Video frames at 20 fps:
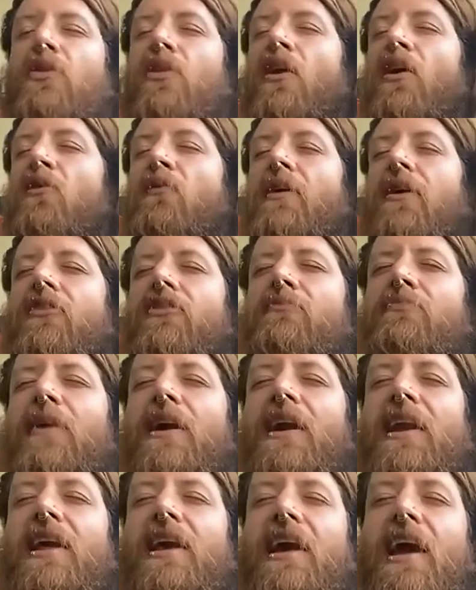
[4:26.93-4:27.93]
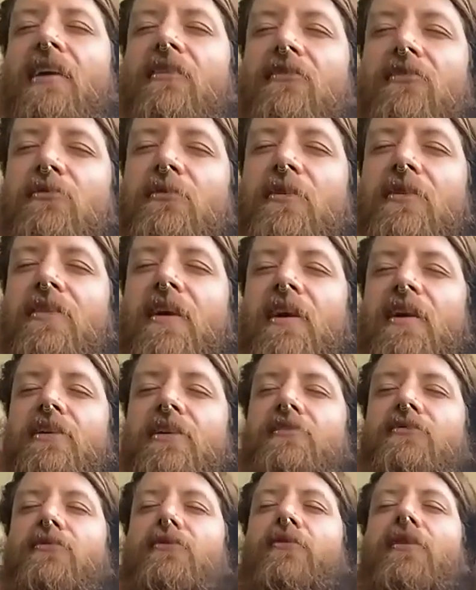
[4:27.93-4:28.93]
We at the Pleiadian Council, we thank you
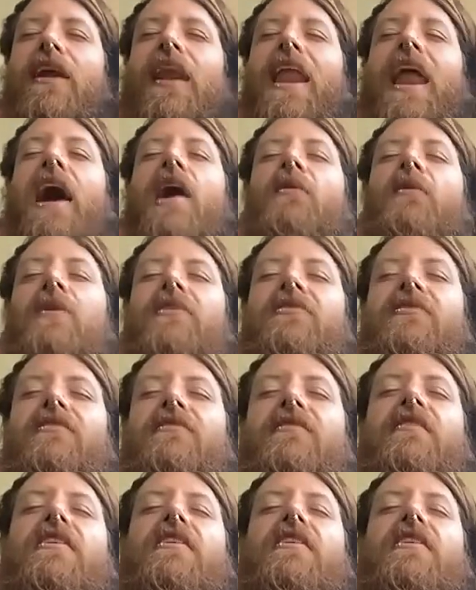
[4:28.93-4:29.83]
for allowing this